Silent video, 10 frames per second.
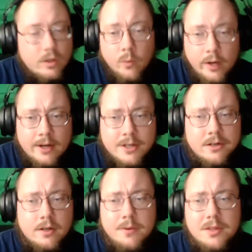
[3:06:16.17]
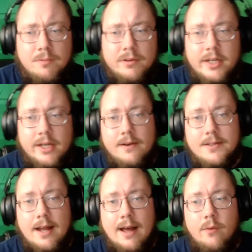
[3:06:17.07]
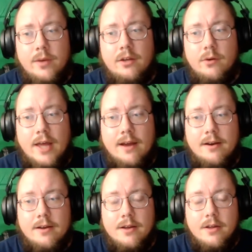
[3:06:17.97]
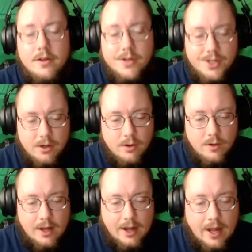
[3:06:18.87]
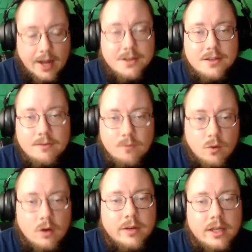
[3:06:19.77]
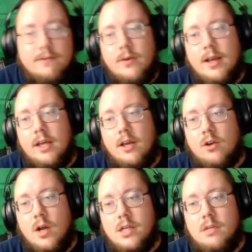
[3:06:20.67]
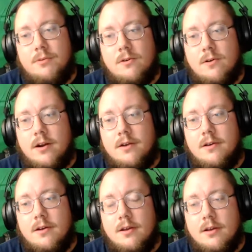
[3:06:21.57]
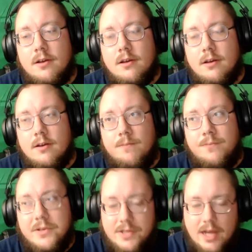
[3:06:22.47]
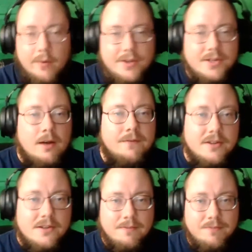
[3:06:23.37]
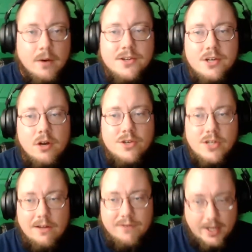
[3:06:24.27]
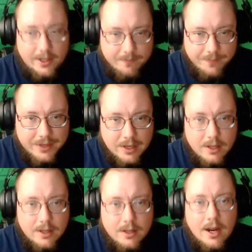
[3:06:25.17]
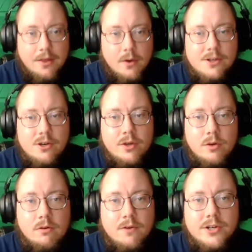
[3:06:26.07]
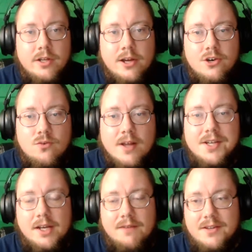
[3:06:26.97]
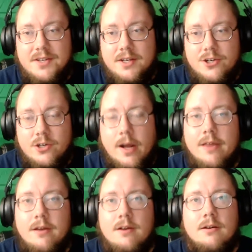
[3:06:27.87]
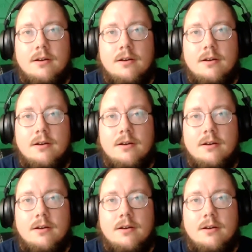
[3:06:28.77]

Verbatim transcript: we can disagree with the particulars on how we do that. So I won't give you any across the board, this is how we solve this. There is no solving it. And there is no universal addressing of this issue either